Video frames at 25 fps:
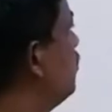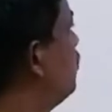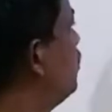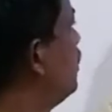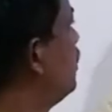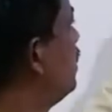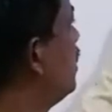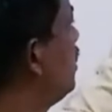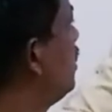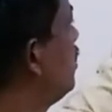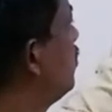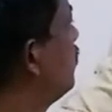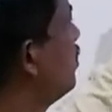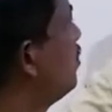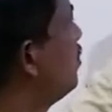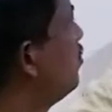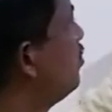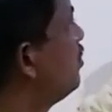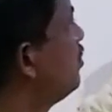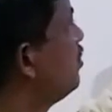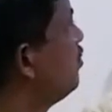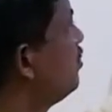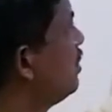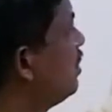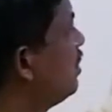PA given,
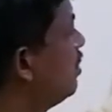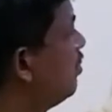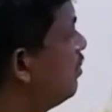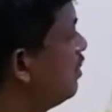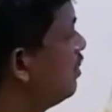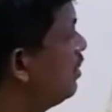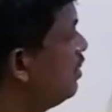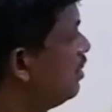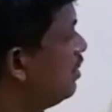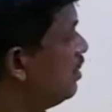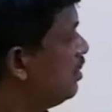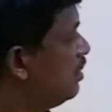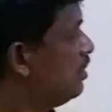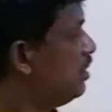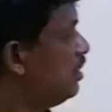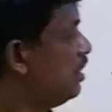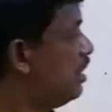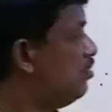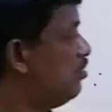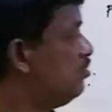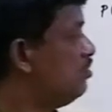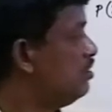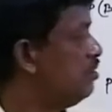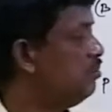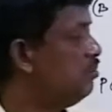PB given, A
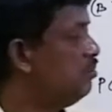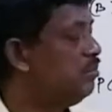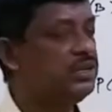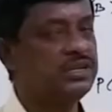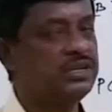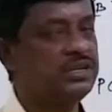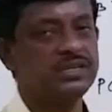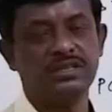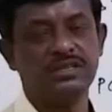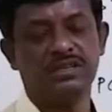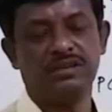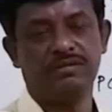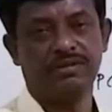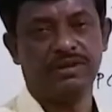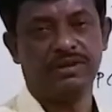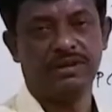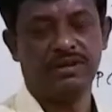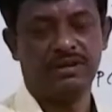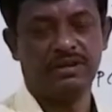union B is given.